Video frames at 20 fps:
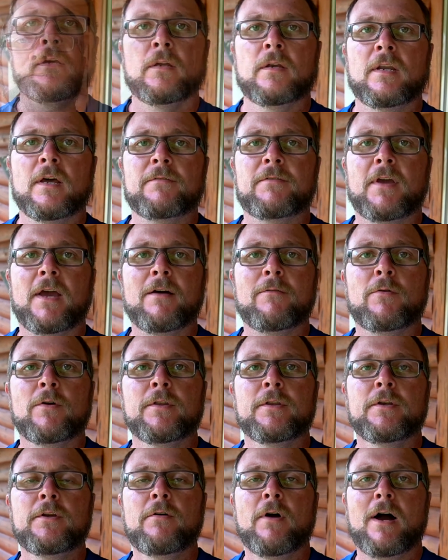Now if you have one
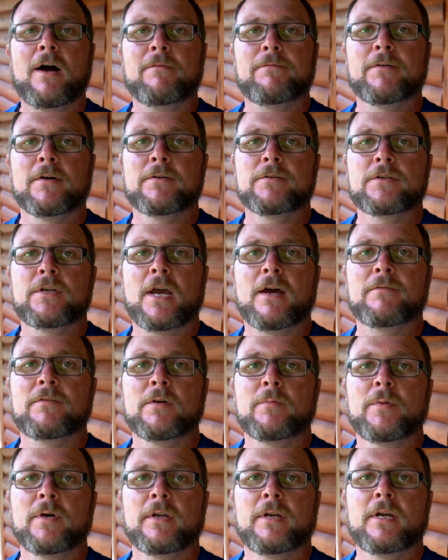of the new iPhones, you have
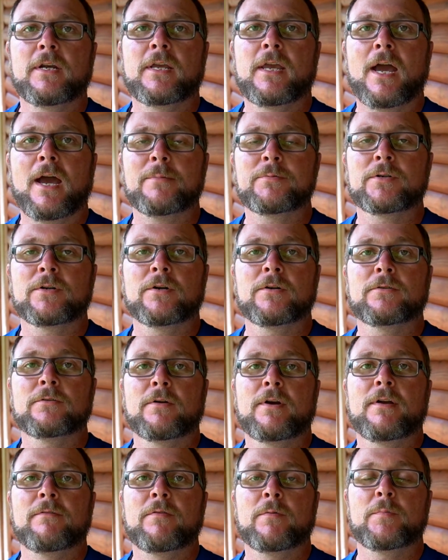the ability to capture
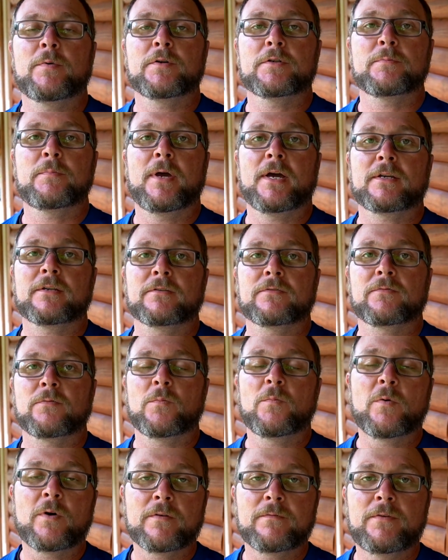3 different perspectives
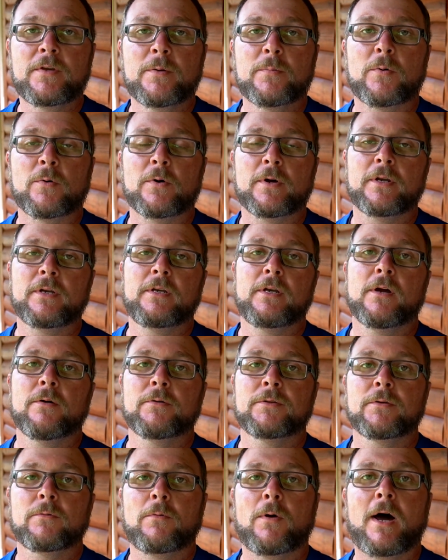from one viewpoint,
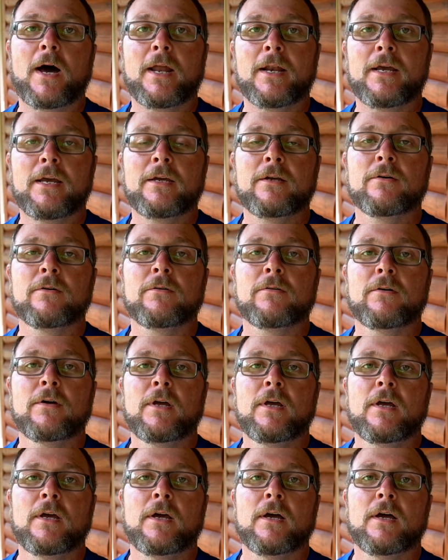with the wide angle,